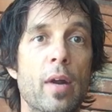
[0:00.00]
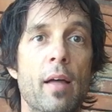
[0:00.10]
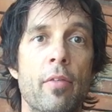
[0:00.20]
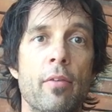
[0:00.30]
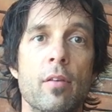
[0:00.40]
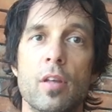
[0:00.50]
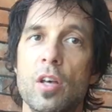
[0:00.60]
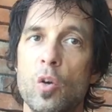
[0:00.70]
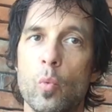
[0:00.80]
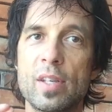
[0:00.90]
breath,
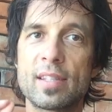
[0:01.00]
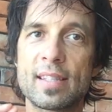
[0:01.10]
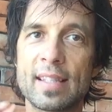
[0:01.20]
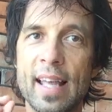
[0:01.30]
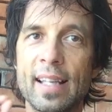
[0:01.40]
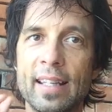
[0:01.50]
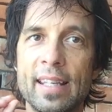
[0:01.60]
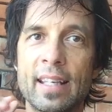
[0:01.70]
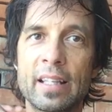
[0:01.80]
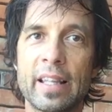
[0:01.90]
we
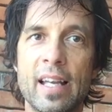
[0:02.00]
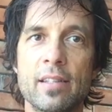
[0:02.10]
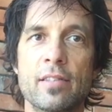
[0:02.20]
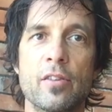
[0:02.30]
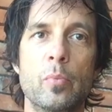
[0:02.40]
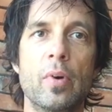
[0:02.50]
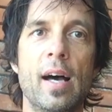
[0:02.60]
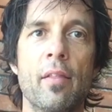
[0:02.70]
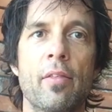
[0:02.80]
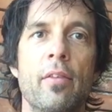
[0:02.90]
slightly cleanse the
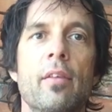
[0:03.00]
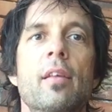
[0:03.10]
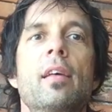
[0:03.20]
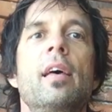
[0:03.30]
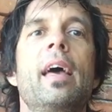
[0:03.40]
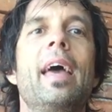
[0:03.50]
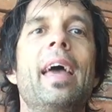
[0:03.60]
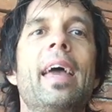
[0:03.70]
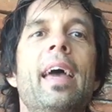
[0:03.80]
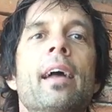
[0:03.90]
breath,
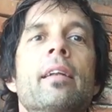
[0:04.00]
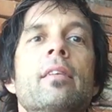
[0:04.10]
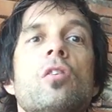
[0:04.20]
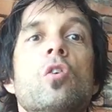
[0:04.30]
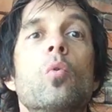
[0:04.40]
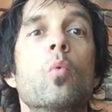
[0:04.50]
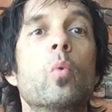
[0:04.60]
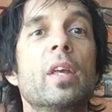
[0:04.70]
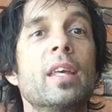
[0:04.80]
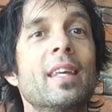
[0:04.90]
and
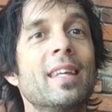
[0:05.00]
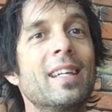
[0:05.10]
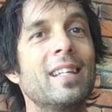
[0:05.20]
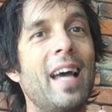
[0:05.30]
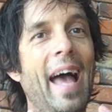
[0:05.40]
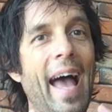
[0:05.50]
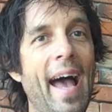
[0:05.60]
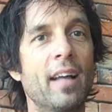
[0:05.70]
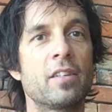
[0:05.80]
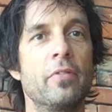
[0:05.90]
we
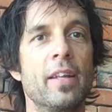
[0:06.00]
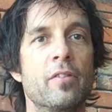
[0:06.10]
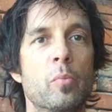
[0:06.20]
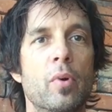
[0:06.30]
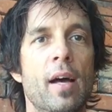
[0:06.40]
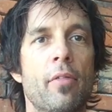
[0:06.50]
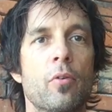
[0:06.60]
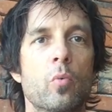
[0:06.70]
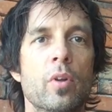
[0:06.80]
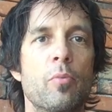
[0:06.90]
activate the
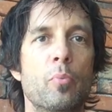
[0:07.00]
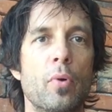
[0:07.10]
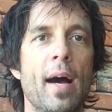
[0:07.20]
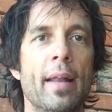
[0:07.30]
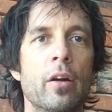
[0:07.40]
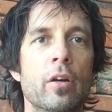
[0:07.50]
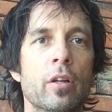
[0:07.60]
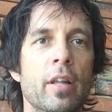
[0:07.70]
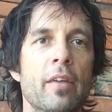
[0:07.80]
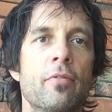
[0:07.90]
breath with prana
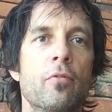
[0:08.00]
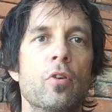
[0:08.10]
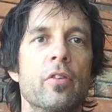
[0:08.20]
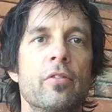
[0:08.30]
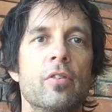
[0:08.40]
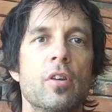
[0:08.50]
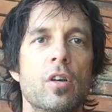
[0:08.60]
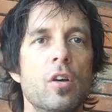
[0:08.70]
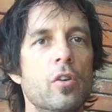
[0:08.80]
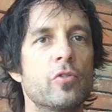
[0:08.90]
or life force.
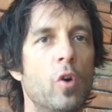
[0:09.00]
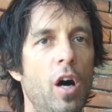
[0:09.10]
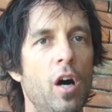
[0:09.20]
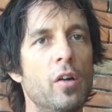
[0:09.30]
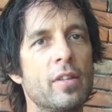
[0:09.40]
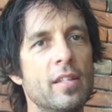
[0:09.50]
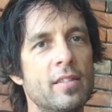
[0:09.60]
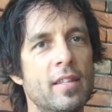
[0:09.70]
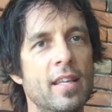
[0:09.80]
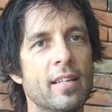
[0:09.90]
So all
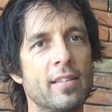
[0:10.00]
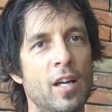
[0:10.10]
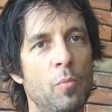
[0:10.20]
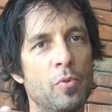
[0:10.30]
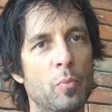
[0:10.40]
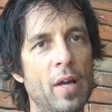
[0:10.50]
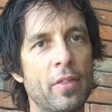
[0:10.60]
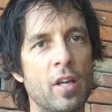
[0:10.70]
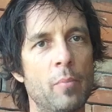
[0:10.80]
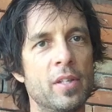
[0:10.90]
these things help the
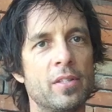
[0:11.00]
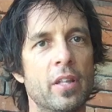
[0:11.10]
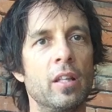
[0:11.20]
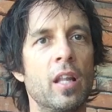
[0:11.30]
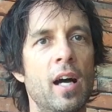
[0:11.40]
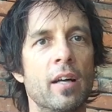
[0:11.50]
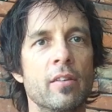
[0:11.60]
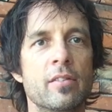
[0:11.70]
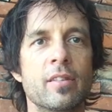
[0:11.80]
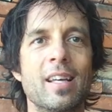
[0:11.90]
breath come into the
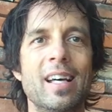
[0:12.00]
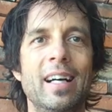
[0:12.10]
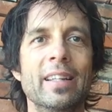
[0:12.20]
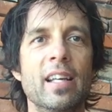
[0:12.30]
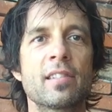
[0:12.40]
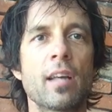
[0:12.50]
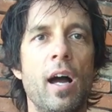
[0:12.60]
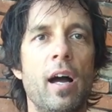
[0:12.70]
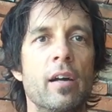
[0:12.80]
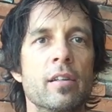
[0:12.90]
lungs less
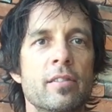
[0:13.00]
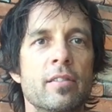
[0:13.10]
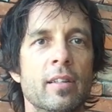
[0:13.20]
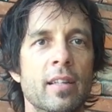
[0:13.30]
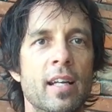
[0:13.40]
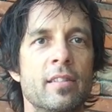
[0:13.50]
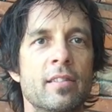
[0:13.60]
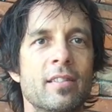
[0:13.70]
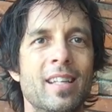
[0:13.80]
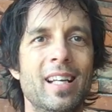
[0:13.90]
harsh,
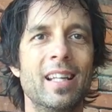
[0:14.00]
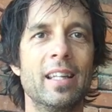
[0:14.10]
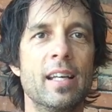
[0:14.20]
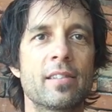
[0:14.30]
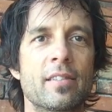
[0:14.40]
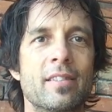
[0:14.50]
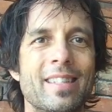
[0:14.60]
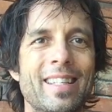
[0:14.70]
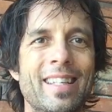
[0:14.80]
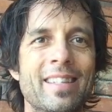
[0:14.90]

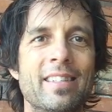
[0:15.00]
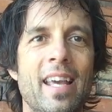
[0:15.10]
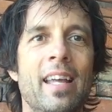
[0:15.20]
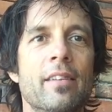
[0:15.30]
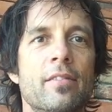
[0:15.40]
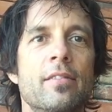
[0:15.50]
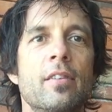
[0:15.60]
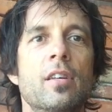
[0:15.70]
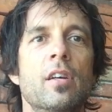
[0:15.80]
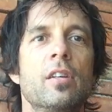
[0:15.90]
less
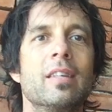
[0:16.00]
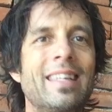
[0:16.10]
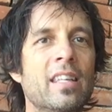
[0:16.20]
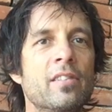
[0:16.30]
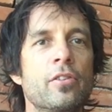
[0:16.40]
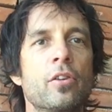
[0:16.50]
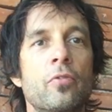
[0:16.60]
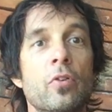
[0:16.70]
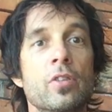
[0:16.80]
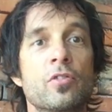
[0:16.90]
intense, easier
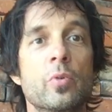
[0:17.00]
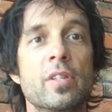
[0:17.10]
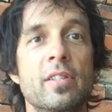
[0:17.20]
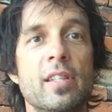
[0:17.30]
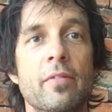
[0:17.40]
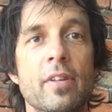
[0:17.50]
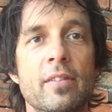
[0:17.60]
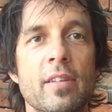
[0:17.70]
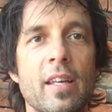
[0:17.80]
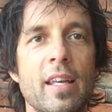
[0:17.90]
for us to receive
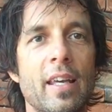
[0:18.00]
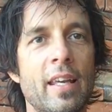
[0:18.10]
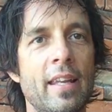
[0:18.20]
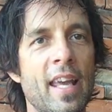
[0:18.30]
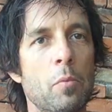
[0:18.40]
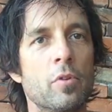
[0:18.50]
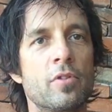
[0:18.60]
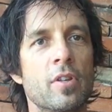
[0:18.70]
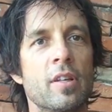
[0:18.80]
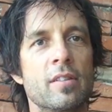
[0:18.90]
it, and able
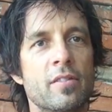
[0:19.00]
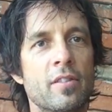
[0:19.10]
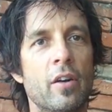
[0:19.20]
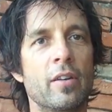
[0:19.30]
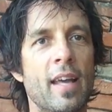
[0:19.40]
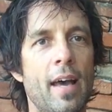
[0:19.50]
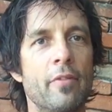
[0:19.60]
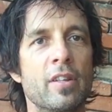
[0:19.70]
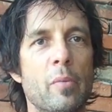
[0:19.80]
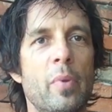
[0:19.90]
to start
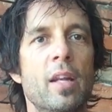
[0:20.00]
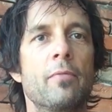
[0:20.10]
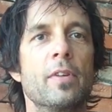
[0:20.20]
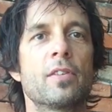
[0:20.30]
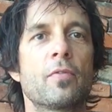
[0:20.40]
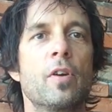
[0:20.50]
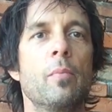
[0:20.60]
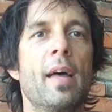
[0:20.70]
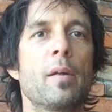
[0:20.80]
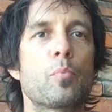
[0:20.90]
having the benefits
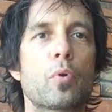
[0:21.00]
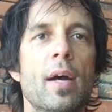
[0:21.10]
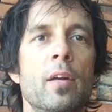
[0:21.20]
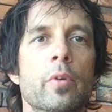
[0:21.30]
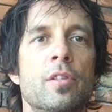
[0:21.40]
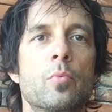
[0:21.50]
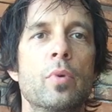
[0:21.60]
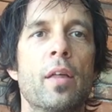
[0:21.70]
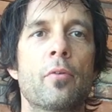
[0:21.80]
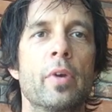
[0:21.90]
from that prana-rich
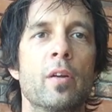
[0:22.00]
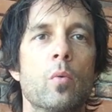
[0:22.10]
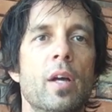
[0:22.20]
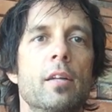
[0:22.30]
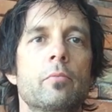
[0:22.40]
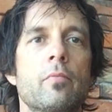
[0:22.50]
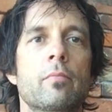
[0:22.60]
breath right away.